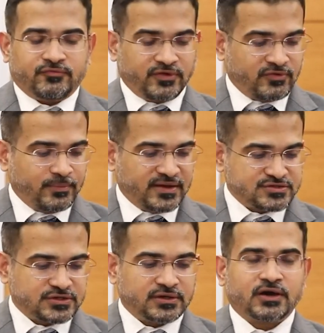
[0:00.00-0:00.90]
we will
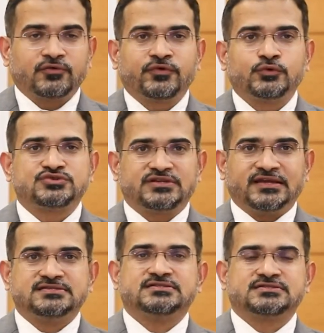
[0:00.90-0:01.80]
mention a few
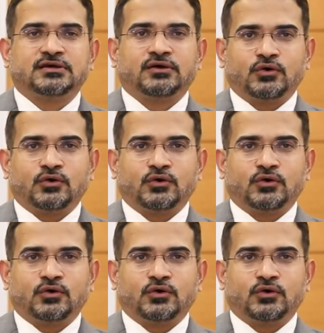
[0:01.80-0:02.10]
stages,